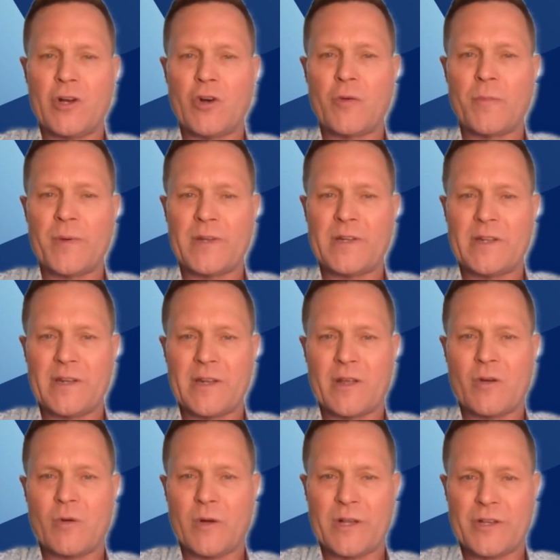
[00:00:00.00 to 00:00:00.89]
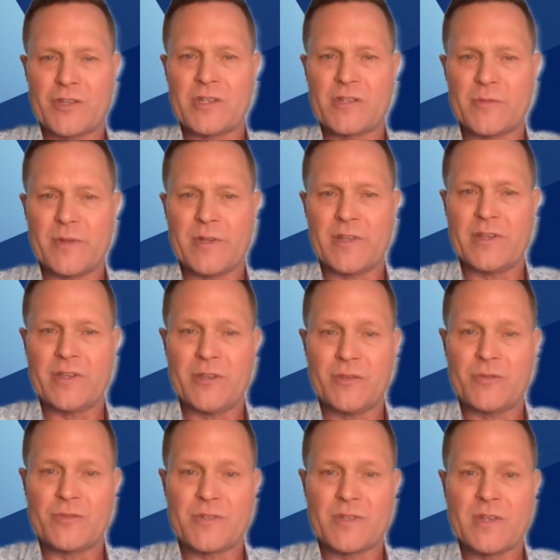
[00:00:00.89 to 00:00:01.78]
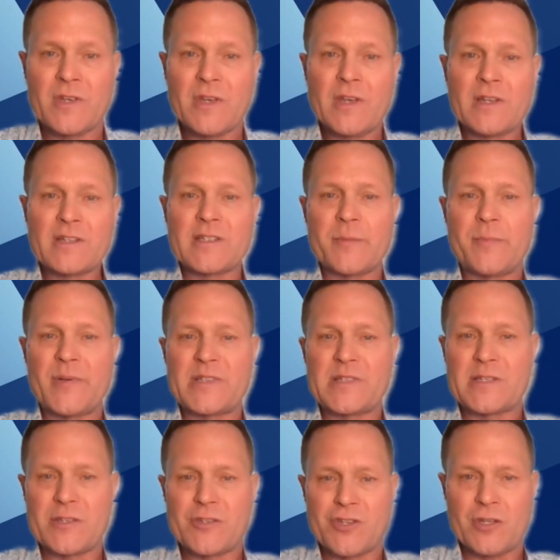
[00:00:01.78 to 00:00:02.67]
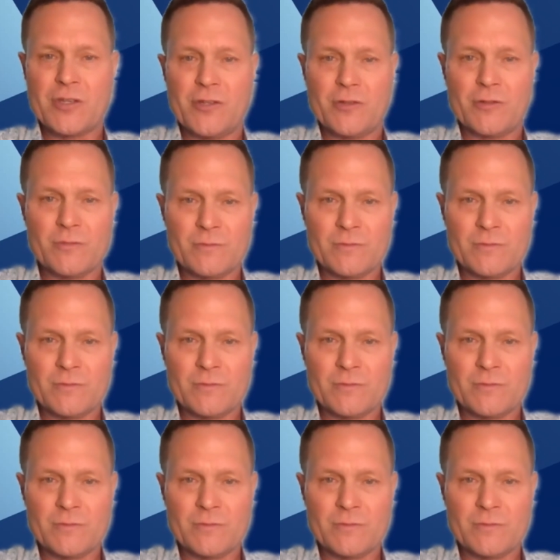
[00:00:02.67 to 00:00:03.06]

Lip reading: open-ended questions we could use to position you.